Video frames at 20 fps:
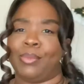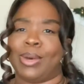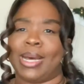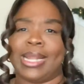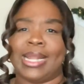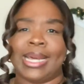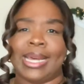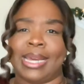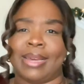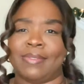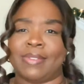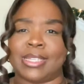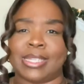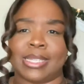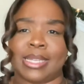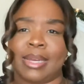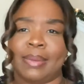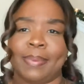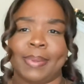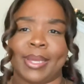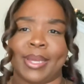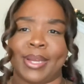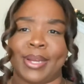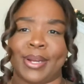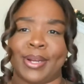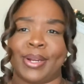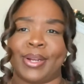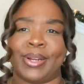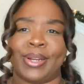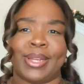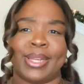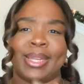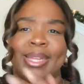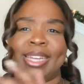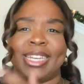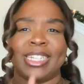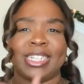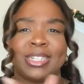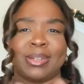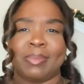While I have this up here,
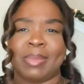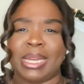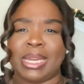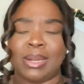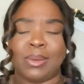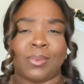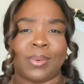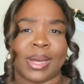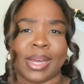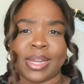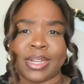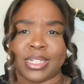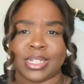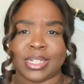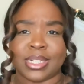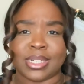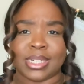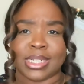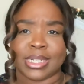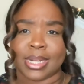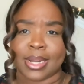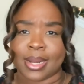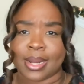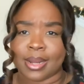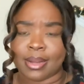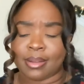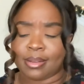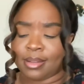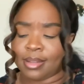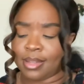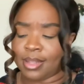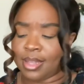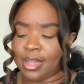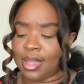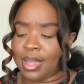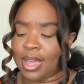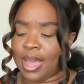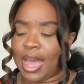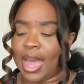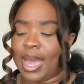get your man a watch, child.
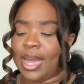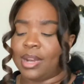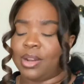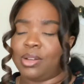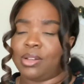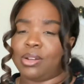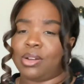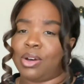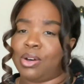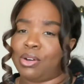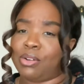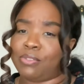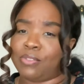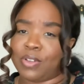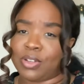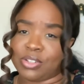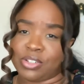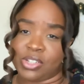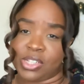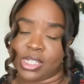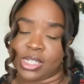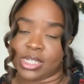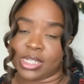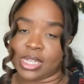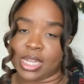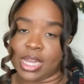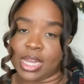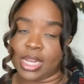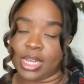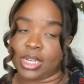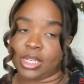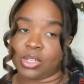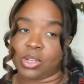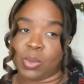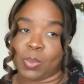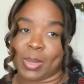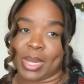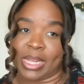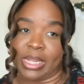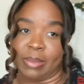I know the old folks used to say,
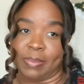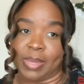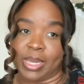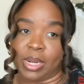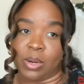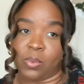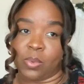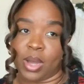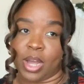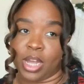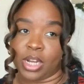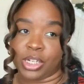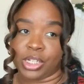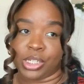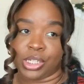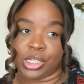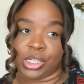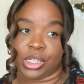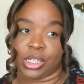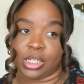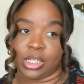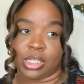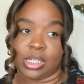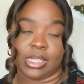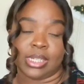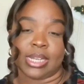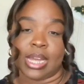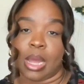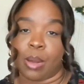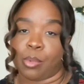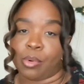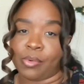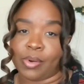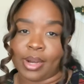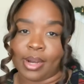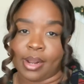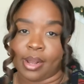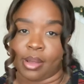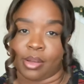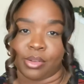don't buy your man a watch, your time will run
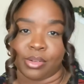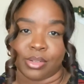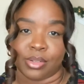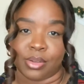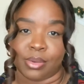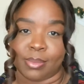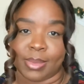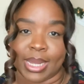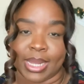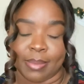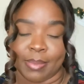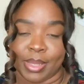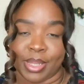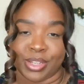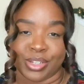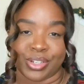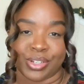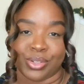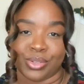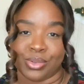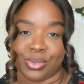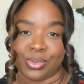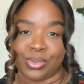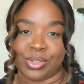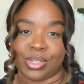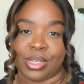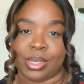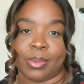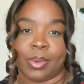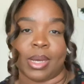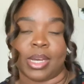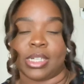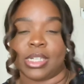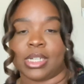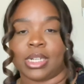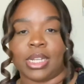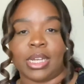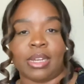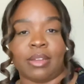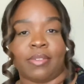out. Don't buy your man shoes, he'll walk out
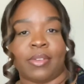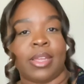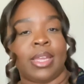your life.